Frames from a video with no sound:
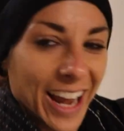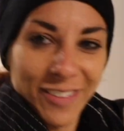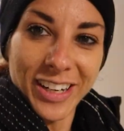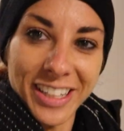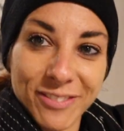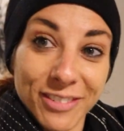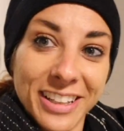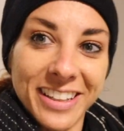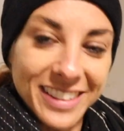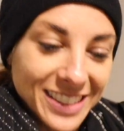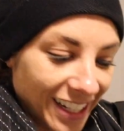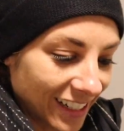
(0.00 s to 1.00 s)
I'm getting
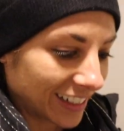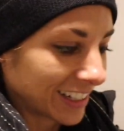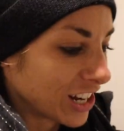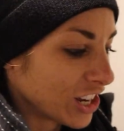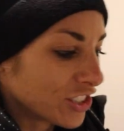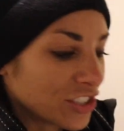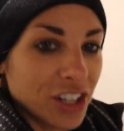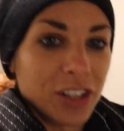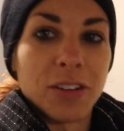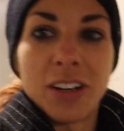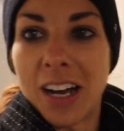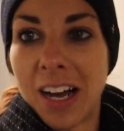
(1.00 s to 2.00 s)
really excited.
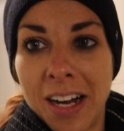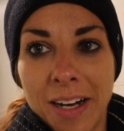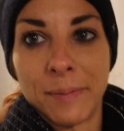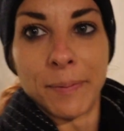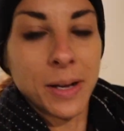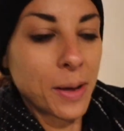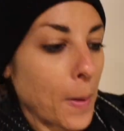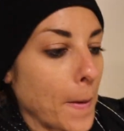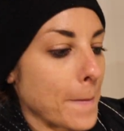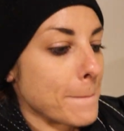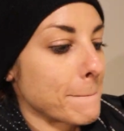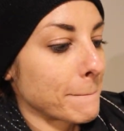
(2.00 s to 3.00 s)
So, um,
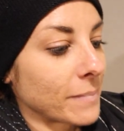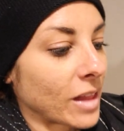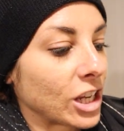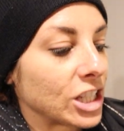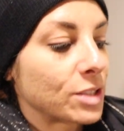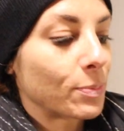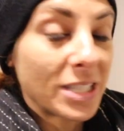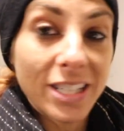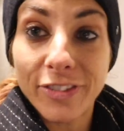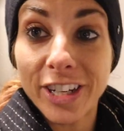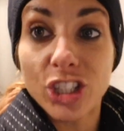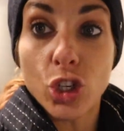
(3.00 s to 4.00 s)

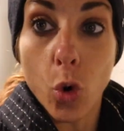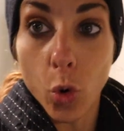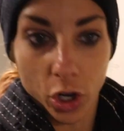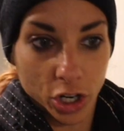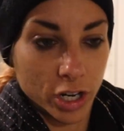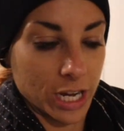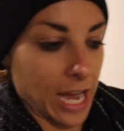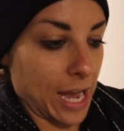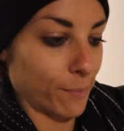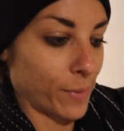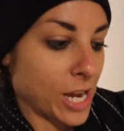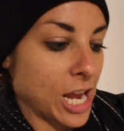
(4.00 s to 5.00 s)
specific tour
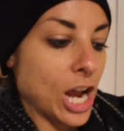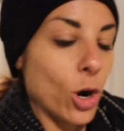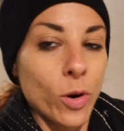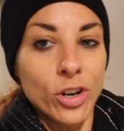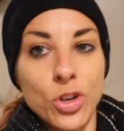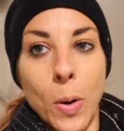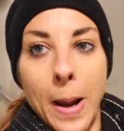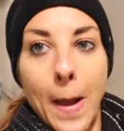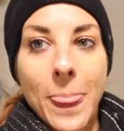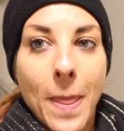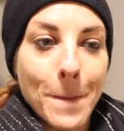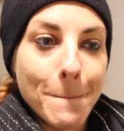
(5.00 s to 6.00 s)
name, we're doing
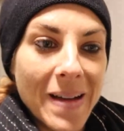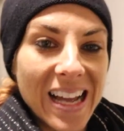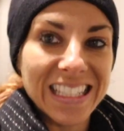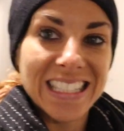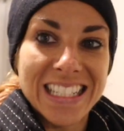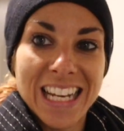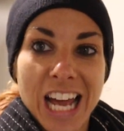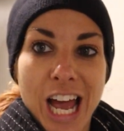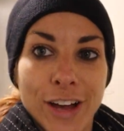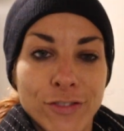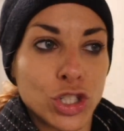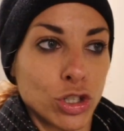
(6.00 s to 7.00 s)
the best
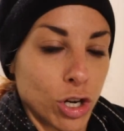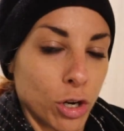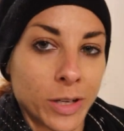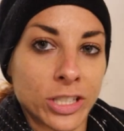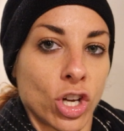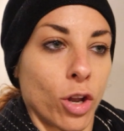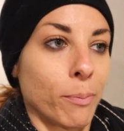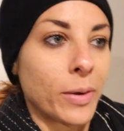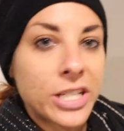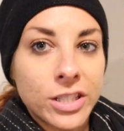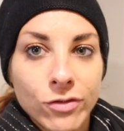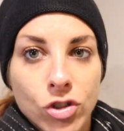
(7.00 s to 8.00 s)
of Juneau. It's called
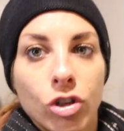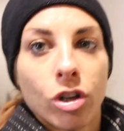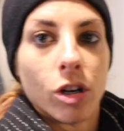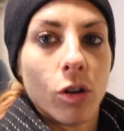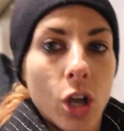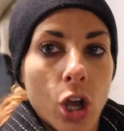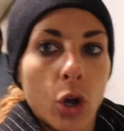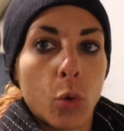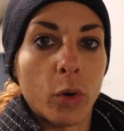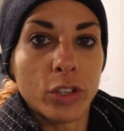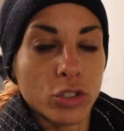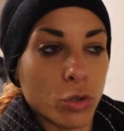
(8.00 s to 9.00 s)
Best of Juneau
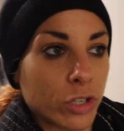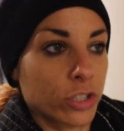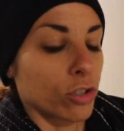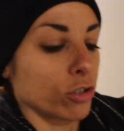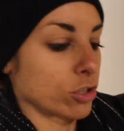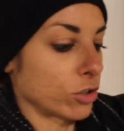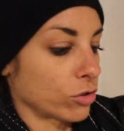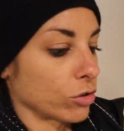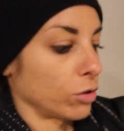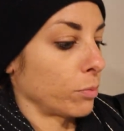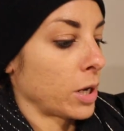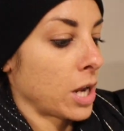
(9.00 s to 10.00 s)
with Shore Excursions
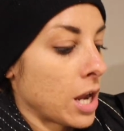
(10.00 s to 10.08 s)
Group.